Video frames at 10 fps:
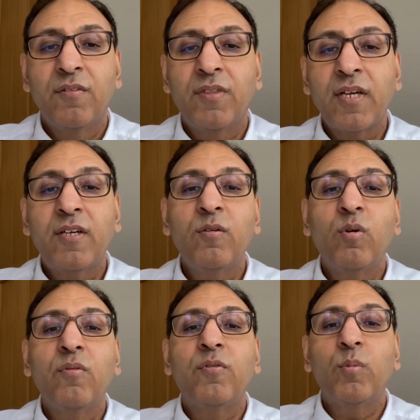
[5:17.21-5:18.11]
Thank you
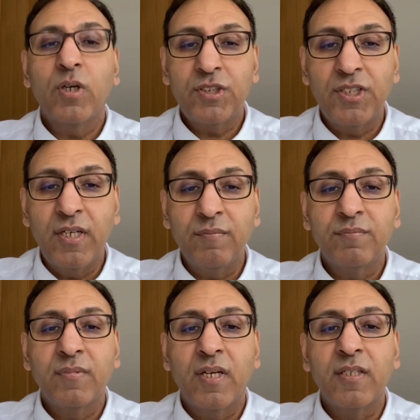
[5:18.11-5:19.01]
all for watching
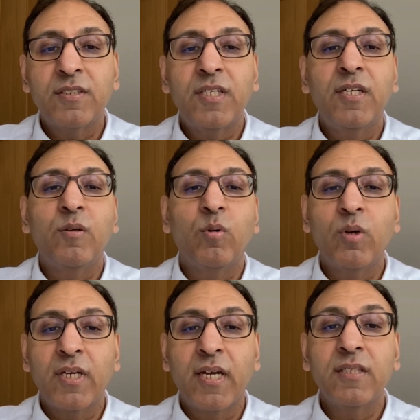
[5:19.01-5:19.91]
and see you
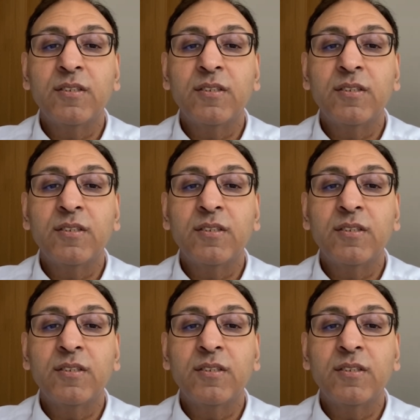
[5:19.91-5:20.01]
all again